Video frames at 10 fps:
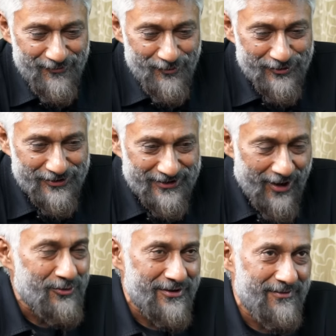no
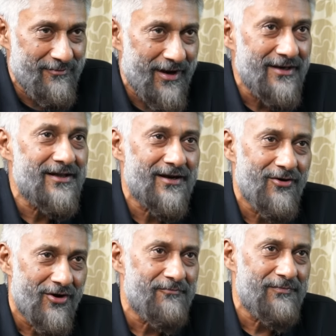doubt in my mind that a
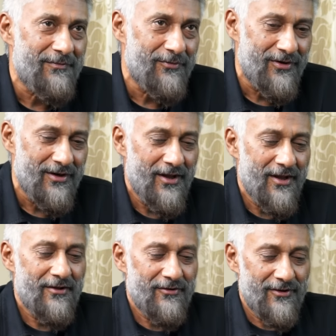lot of people
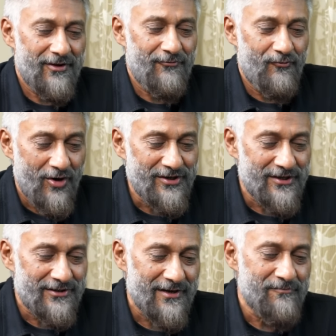uh,
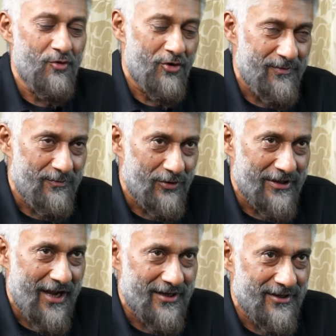wanted that more people
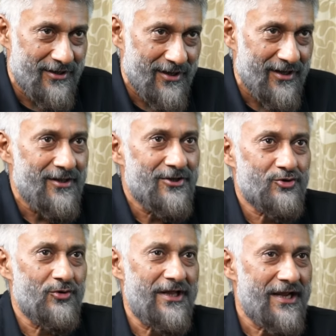die in India
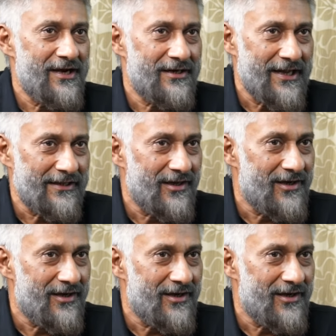so they can attack the